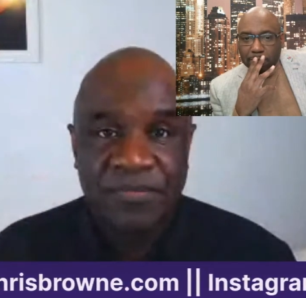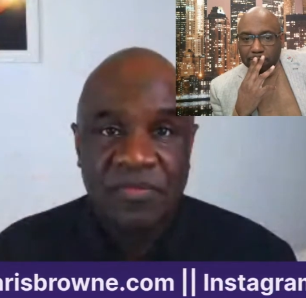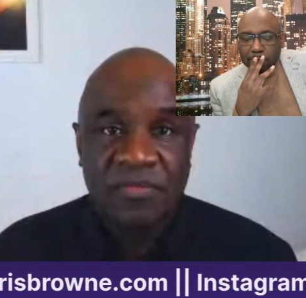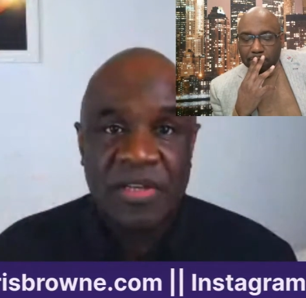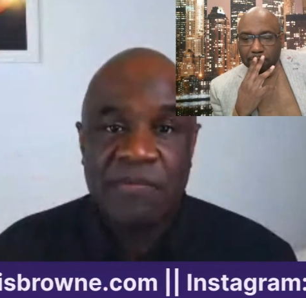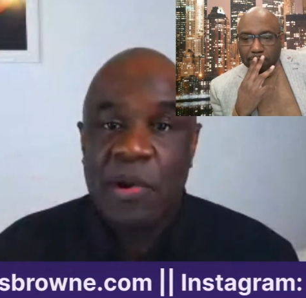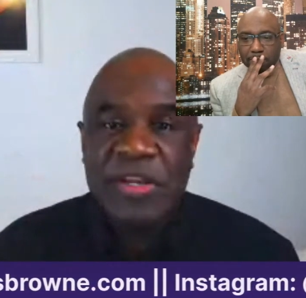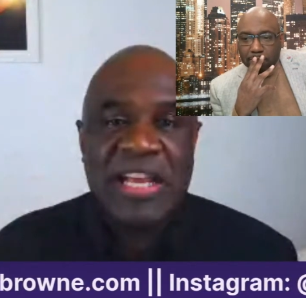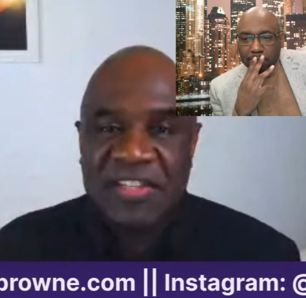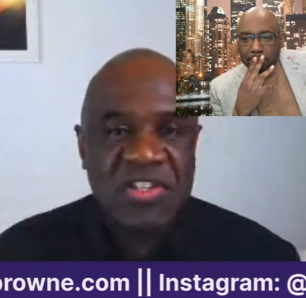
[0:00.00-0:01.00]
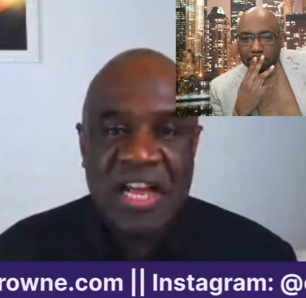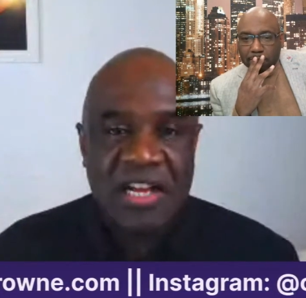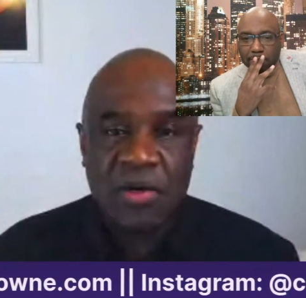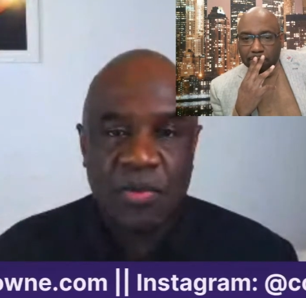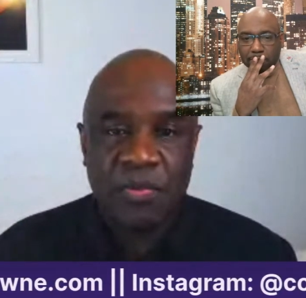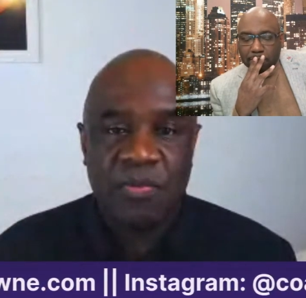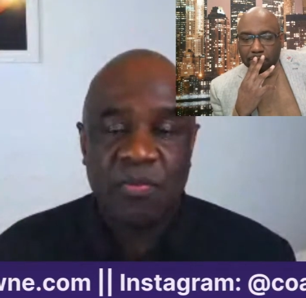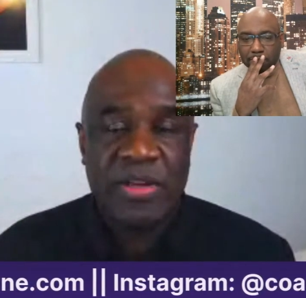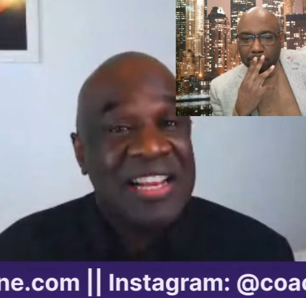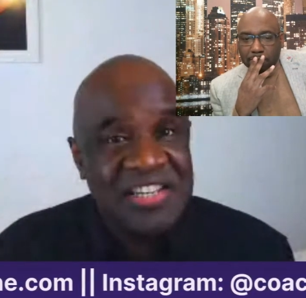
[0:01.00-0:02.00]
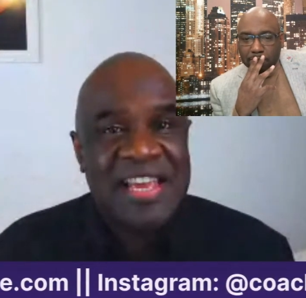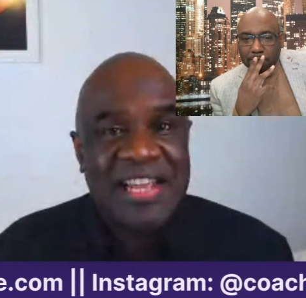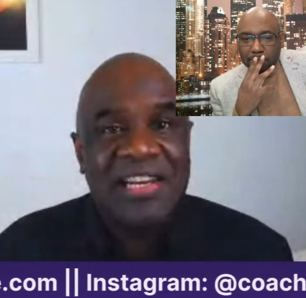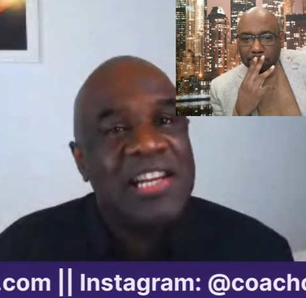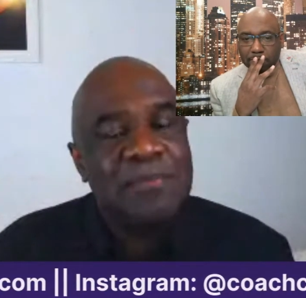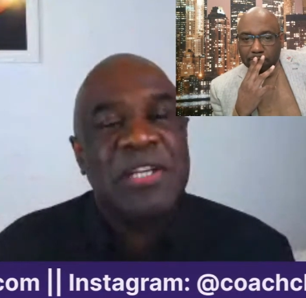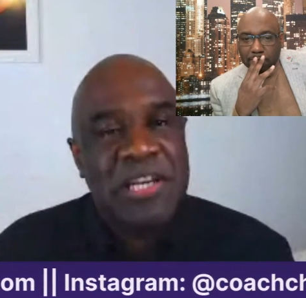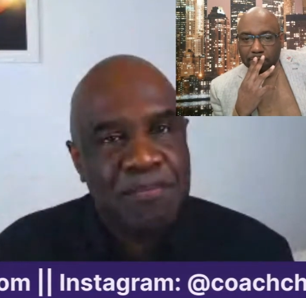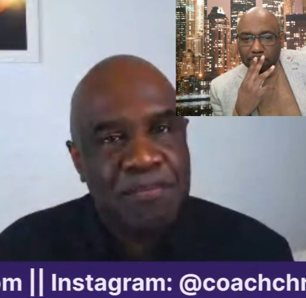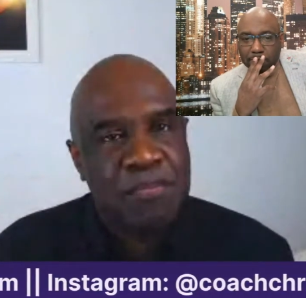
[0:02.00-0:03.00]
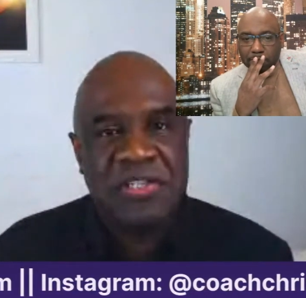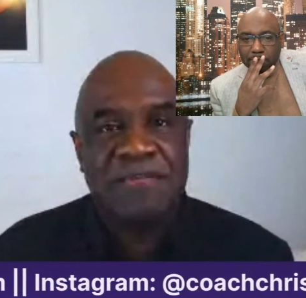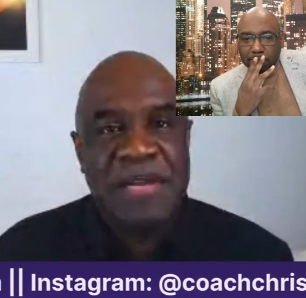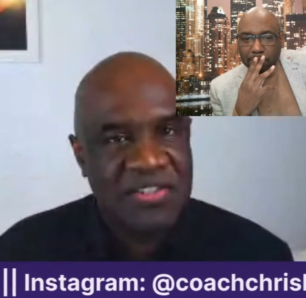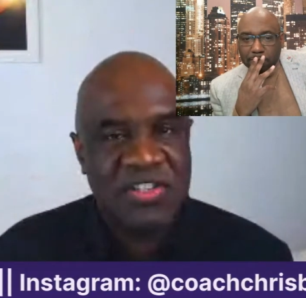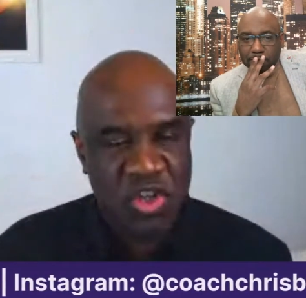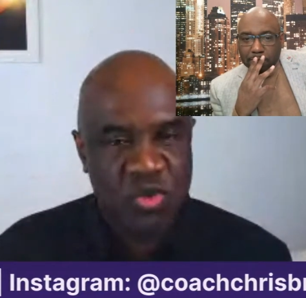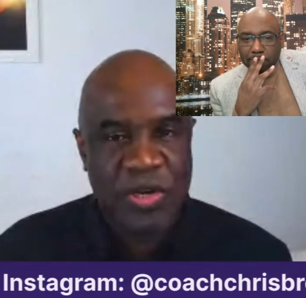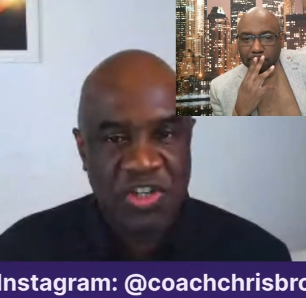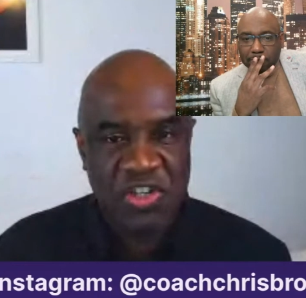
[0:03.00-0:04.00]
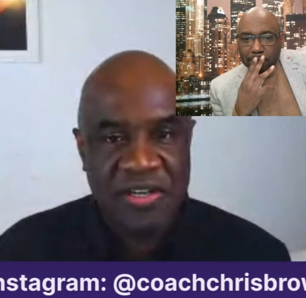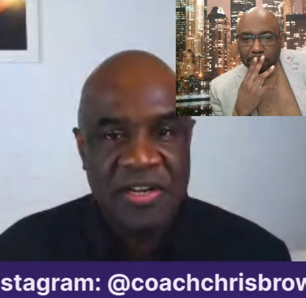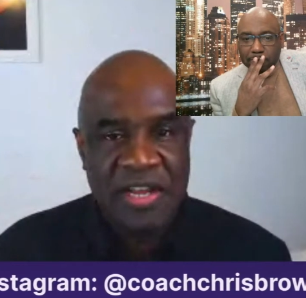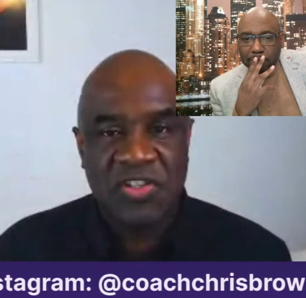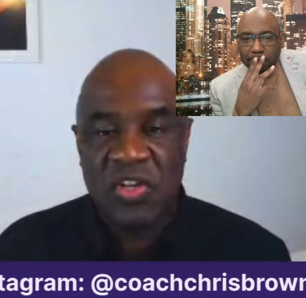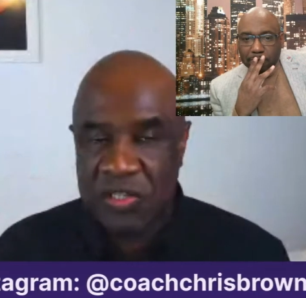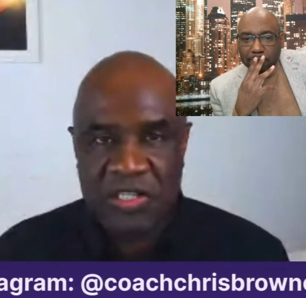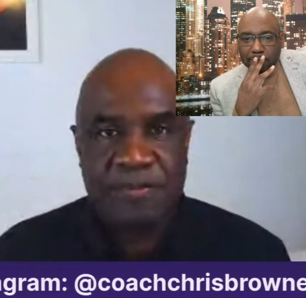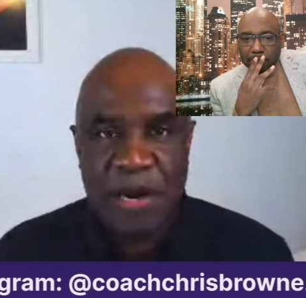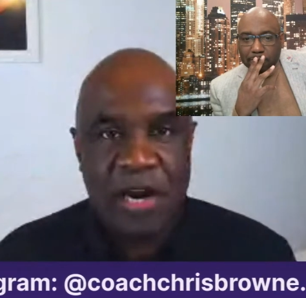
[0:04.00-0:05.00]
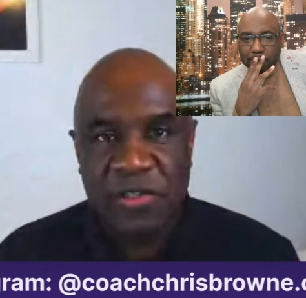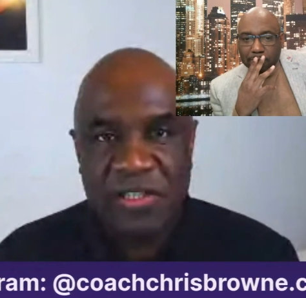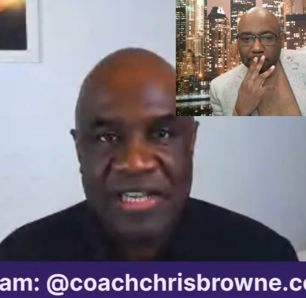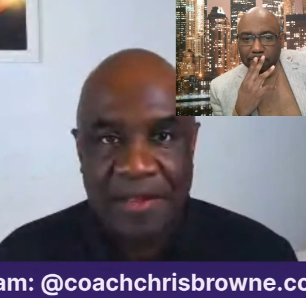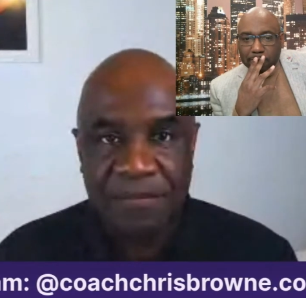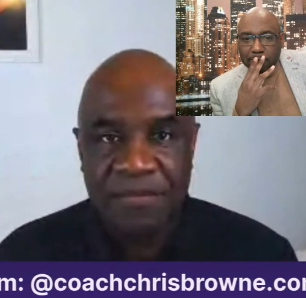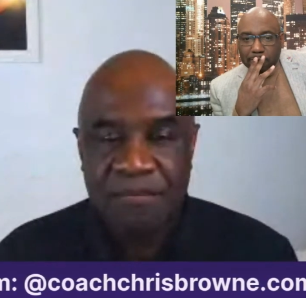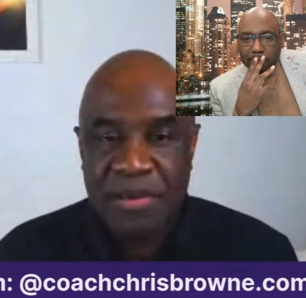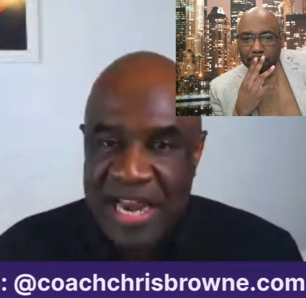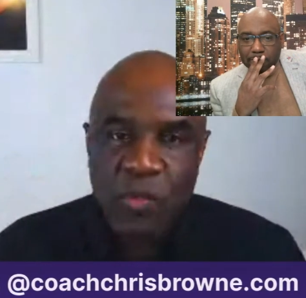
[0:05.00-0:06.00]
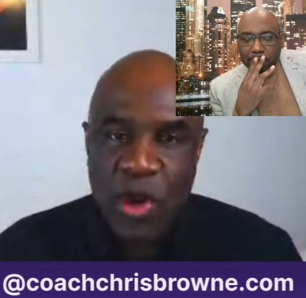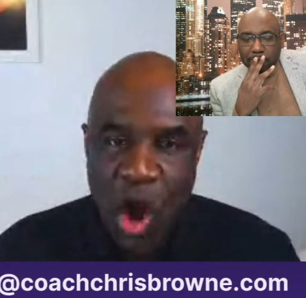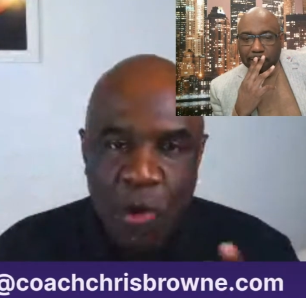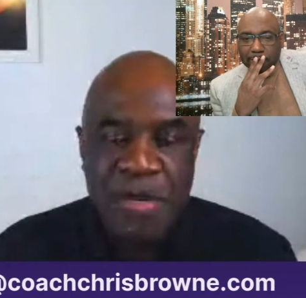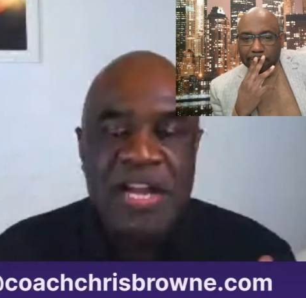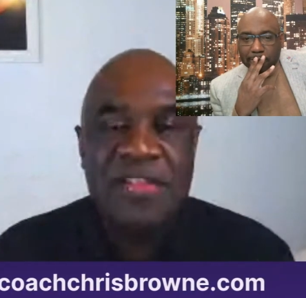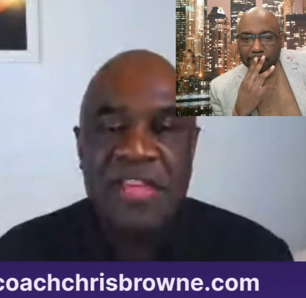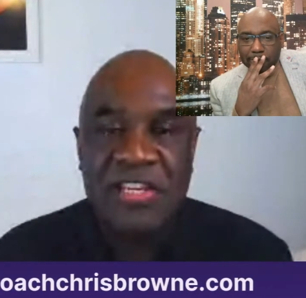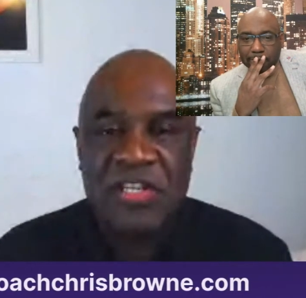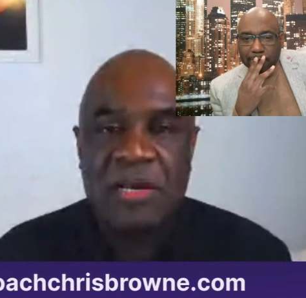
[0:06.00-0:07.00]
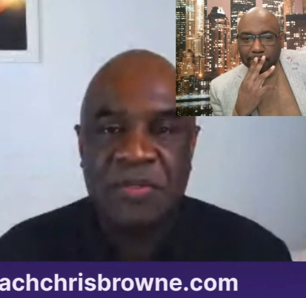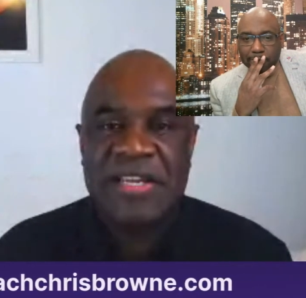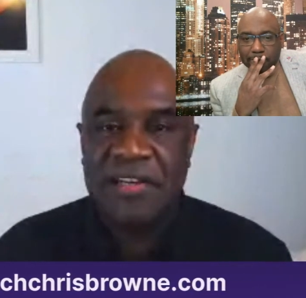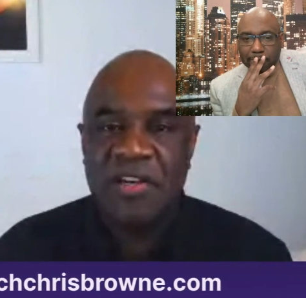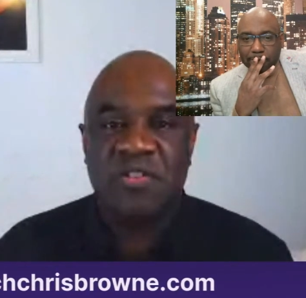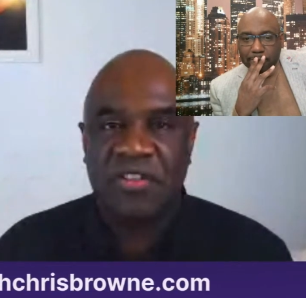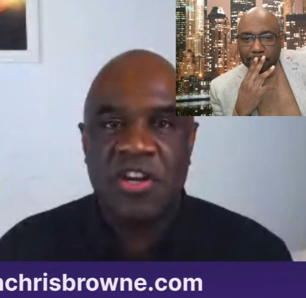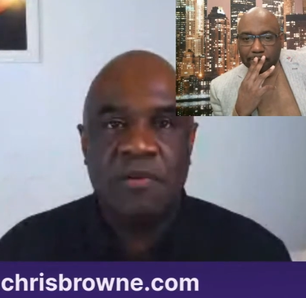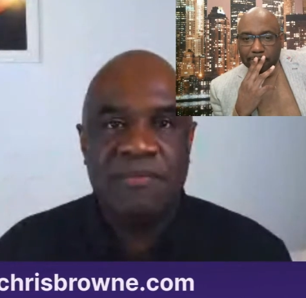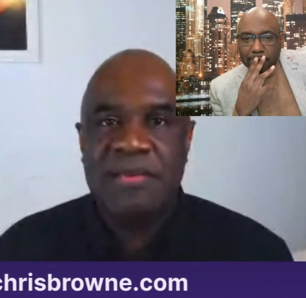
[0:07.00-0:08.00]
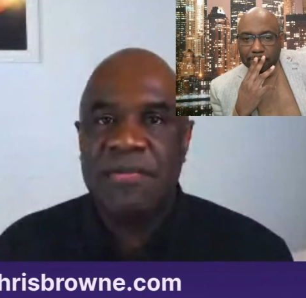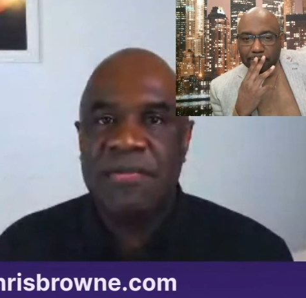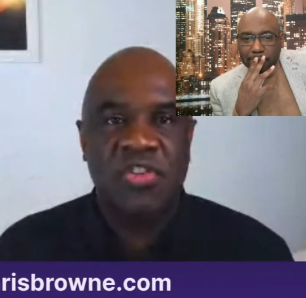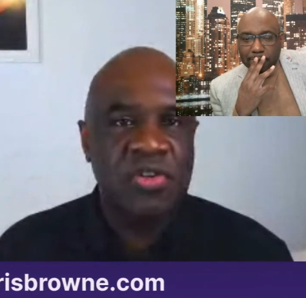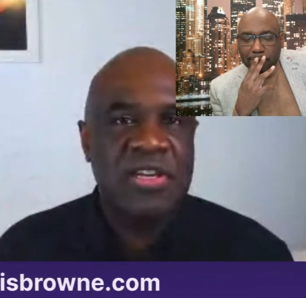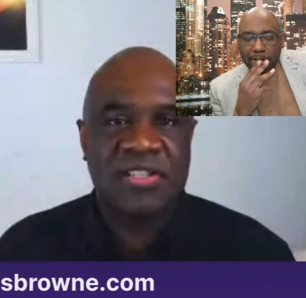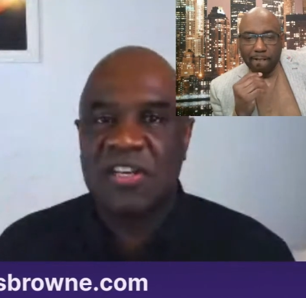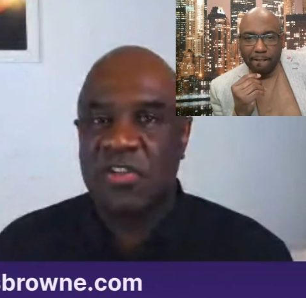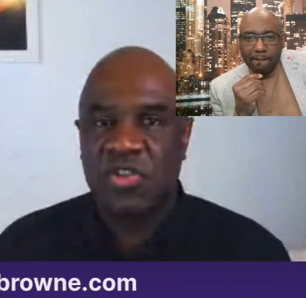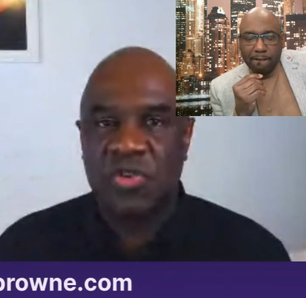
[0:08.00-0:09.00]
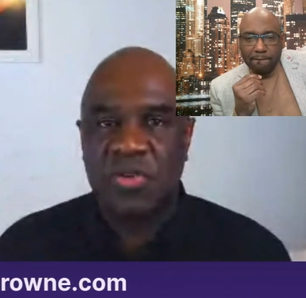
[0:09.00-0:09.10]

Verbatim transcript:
Speaker 1: mm And when mm. we get stuck, we actually get a little bit depressed about the situation and start to spiral down. But now we're opening things up and saying, look, you know, maybe I could do this, I could do